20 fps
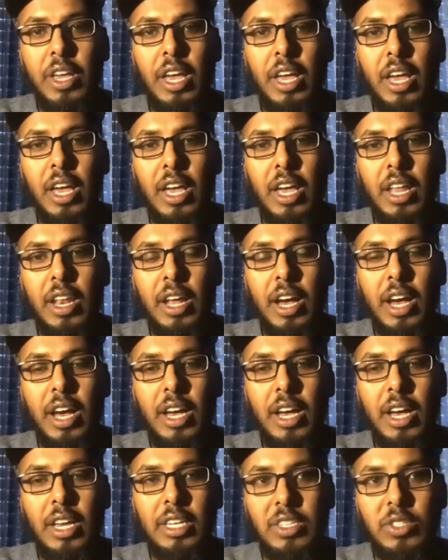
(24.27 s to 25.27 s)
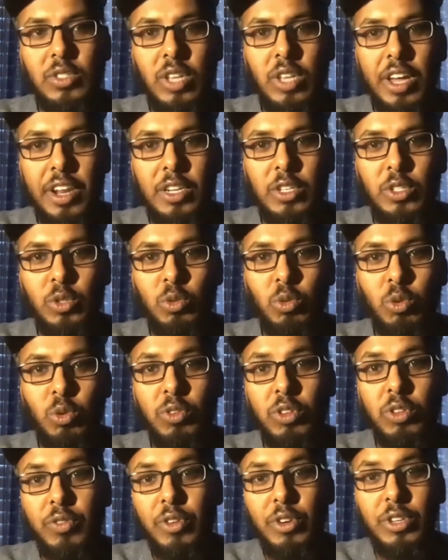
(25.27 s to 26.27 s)
And I started school for
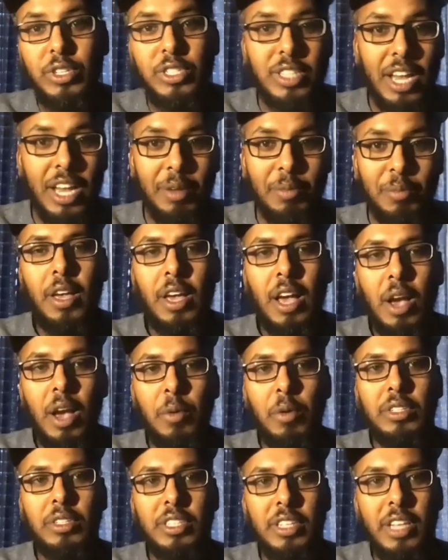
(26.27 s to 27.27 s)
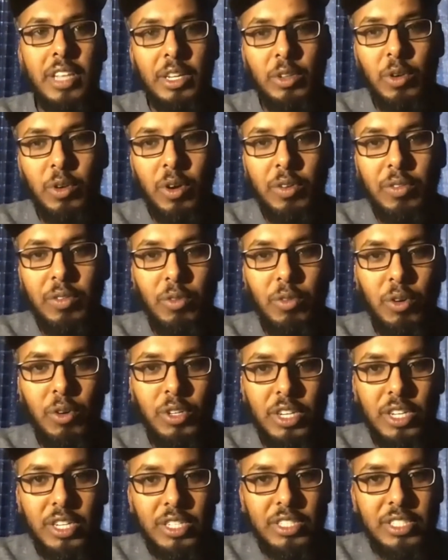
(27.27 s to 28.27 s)
the first time. I went to 4
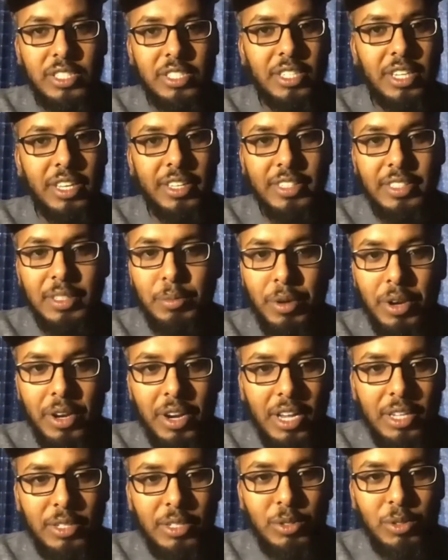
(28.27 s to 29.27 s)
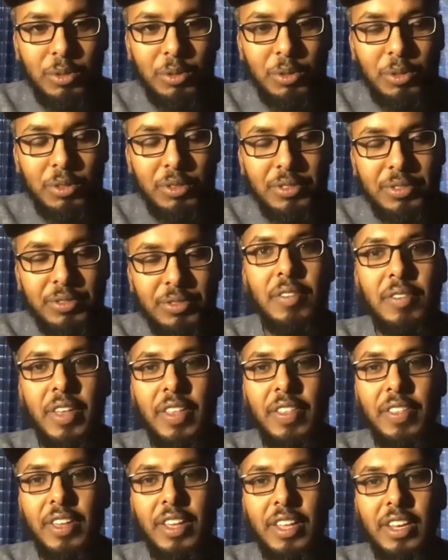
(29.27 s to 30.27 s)
years, I then Prairie High School,
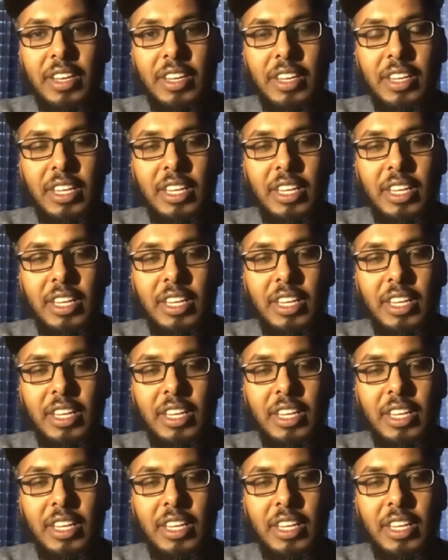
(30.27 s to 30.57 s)
and then